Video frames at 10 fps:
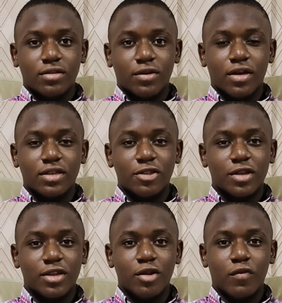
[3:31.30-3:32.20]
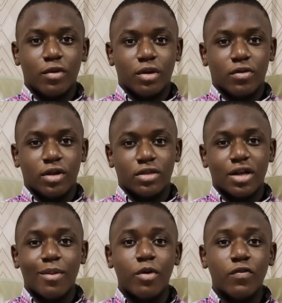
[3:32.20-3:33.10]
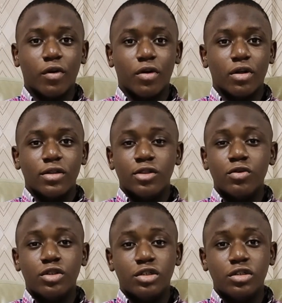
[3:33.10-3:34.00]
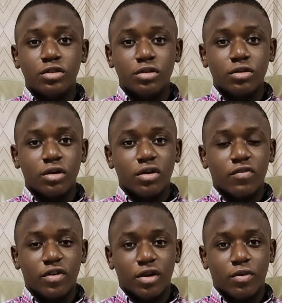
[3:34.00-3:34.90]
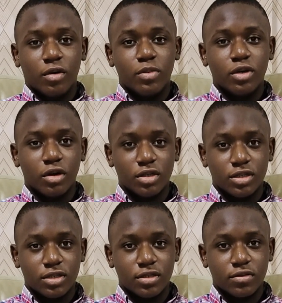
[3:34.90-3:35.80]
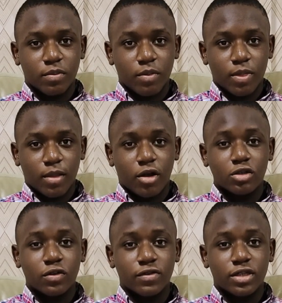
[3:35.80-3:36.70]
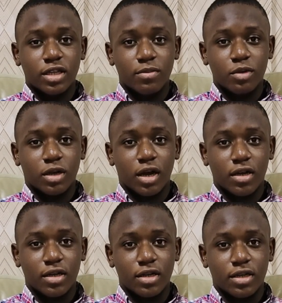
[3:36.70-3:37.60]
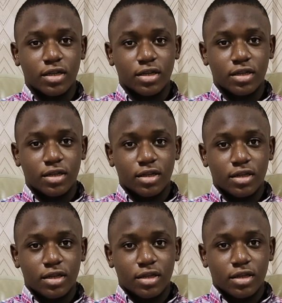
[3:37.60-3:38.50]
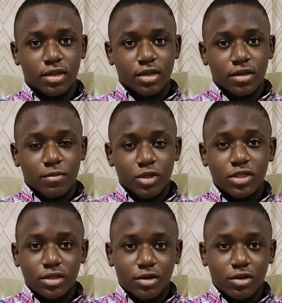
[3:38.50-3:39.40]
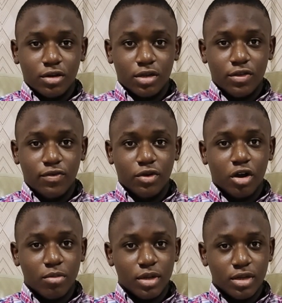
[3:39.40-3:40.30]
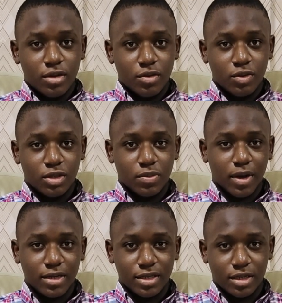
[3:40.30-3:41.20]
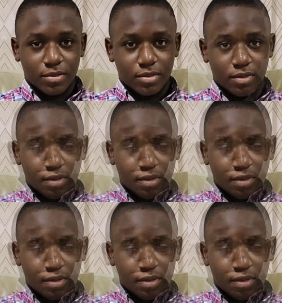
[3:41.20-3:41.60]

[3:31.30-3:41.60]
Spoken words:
They will answer to any of your requests. Above all, they will treat you very well because of the name you carry. But if you come in with a bad name,